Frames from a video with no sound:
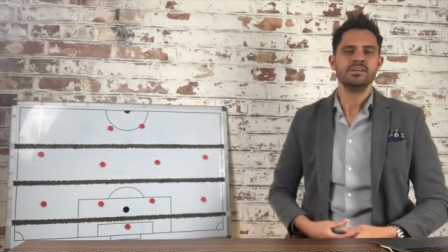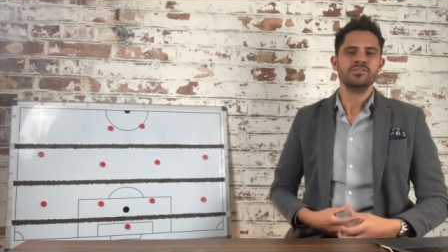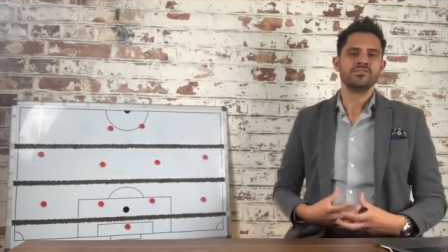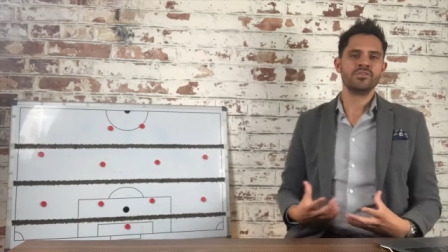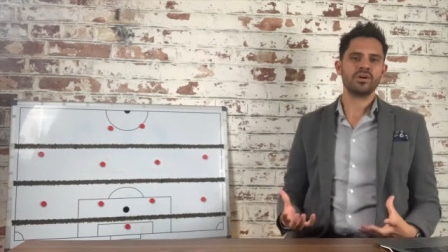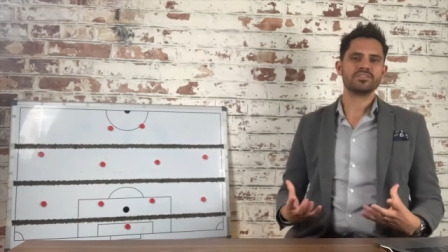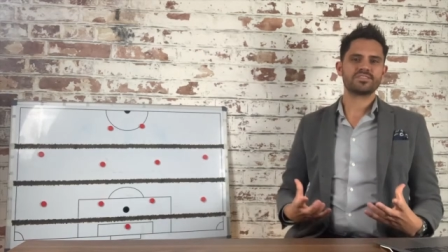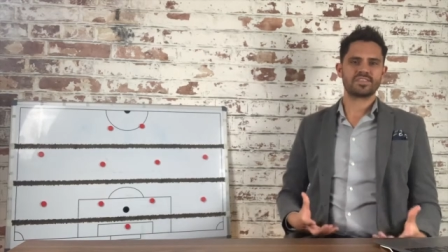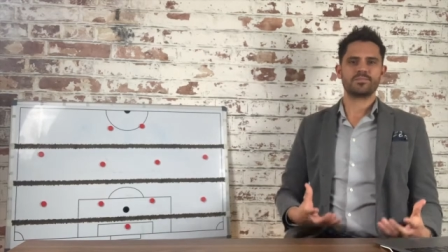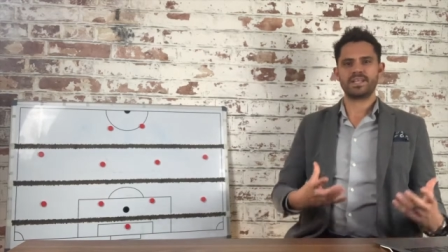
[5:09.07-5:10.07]
not
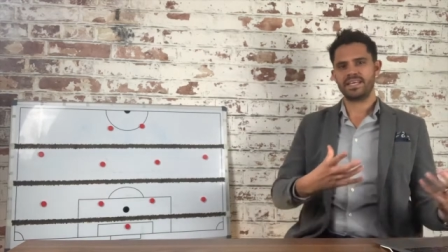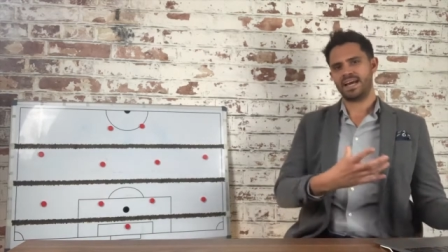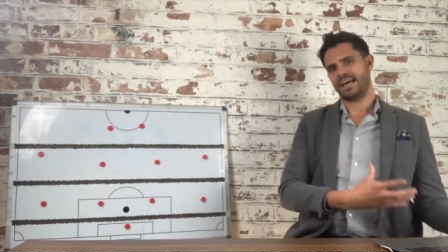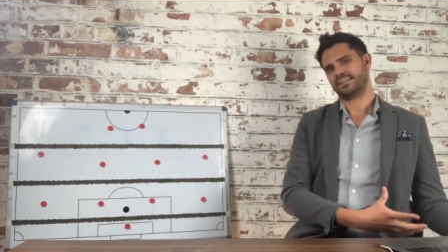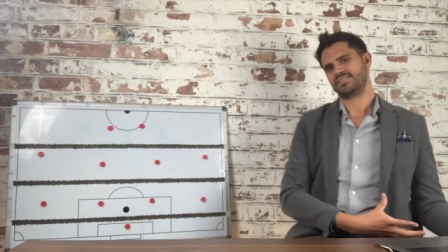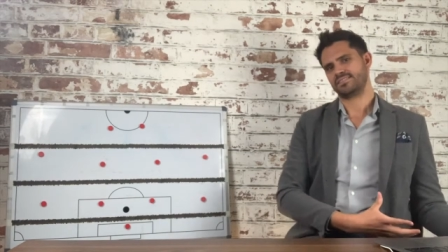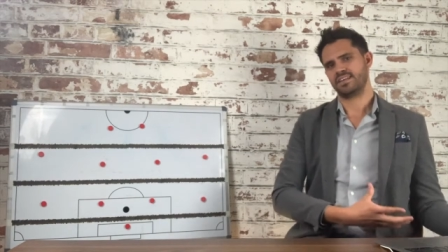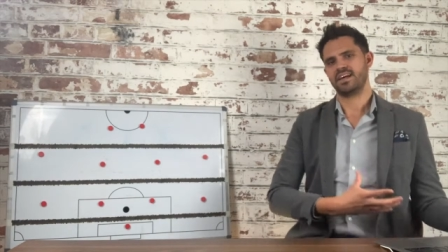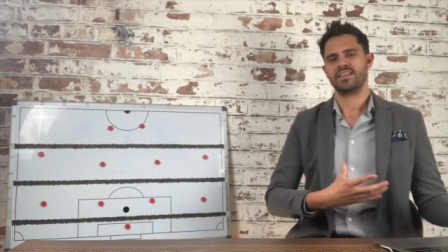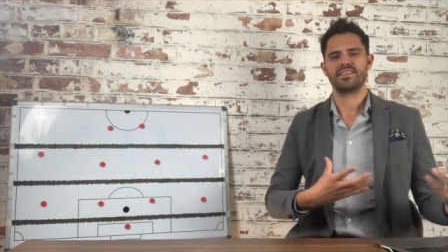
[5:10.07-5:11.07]
simply
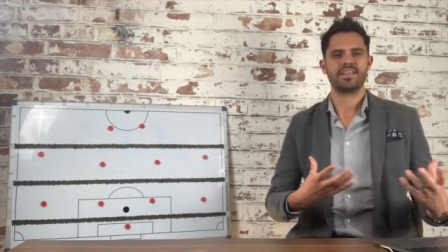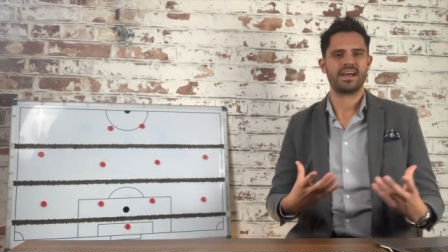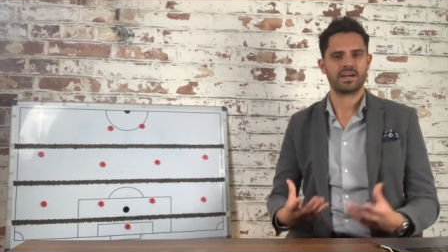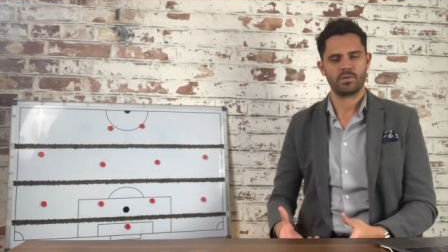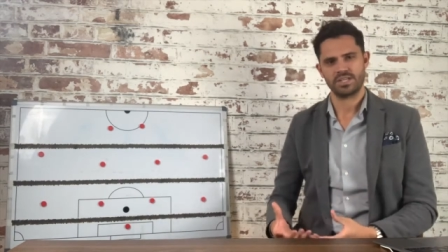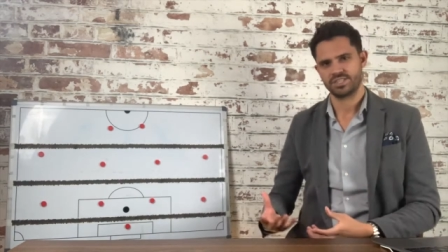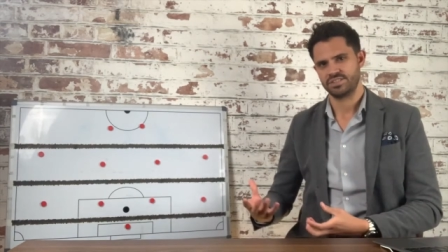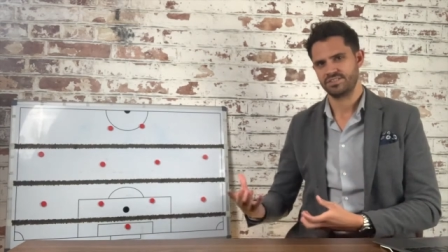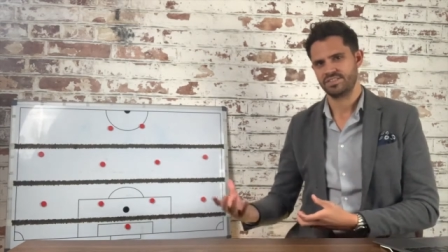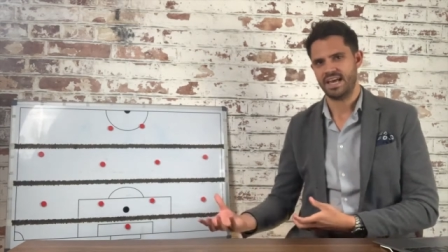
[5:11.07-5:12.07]
answer their
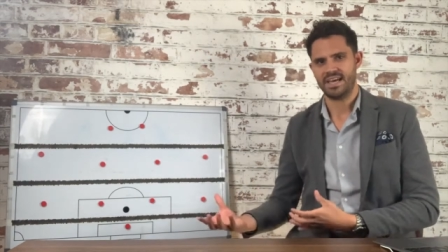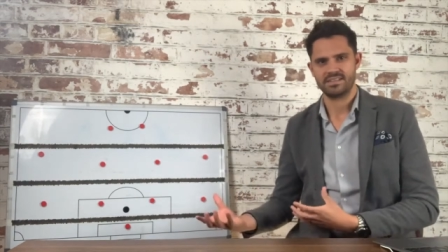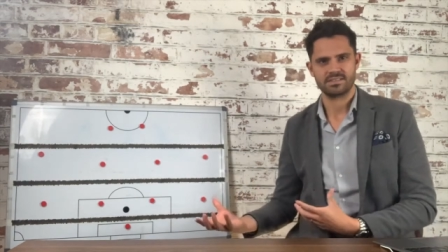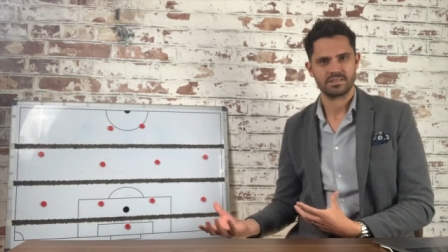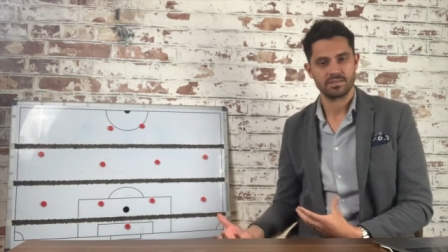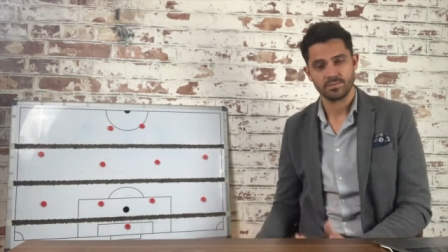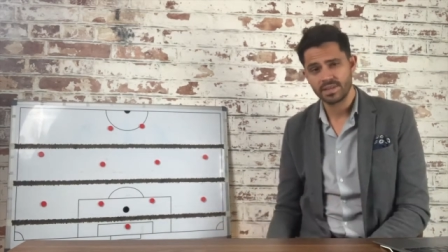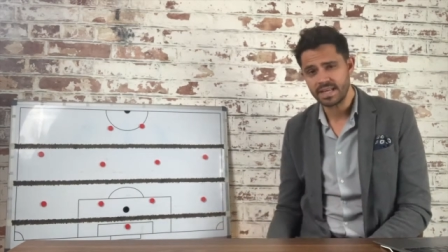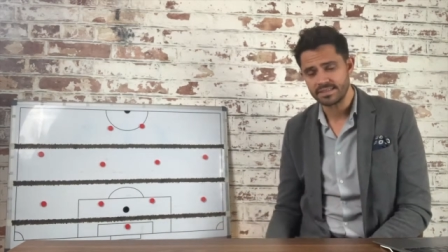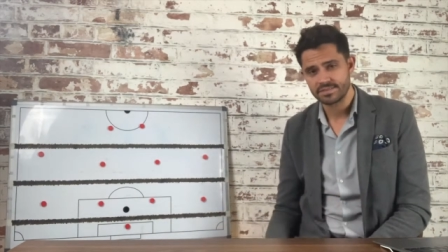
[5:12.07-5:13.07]
questions and
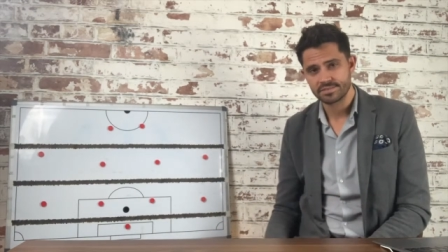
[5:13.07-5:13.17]
complaints.